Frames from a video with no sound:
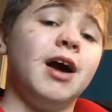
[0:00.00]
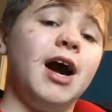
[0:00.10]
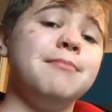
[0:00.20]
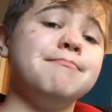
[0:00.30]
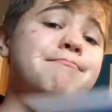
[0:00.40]

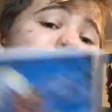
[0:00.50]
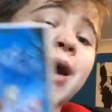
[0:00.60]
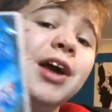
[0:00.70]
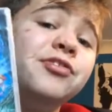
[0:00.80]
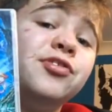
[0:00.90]
I
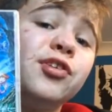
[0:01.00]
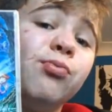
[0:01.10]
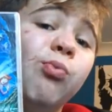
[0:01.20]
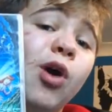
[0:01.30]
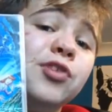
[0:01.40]
might
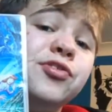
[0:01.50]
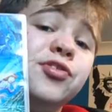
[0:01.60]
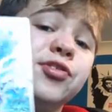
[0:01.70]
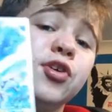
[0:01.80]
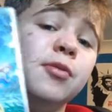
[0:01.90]
just
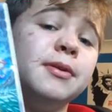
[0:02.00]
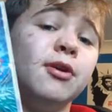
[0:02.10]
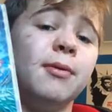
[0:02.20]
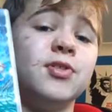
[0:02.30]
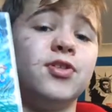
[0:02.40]
watch
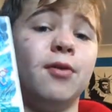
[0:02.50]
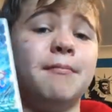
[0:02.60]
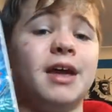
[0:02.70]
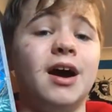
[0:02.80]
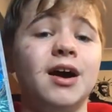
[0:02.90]
Scooby-Doo on
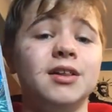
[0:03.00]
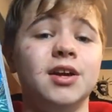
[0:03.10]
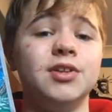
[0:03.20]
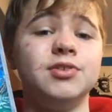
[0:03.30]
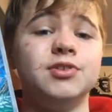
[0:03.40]
Zombie
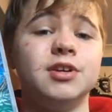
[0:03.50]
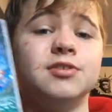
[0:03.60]
Island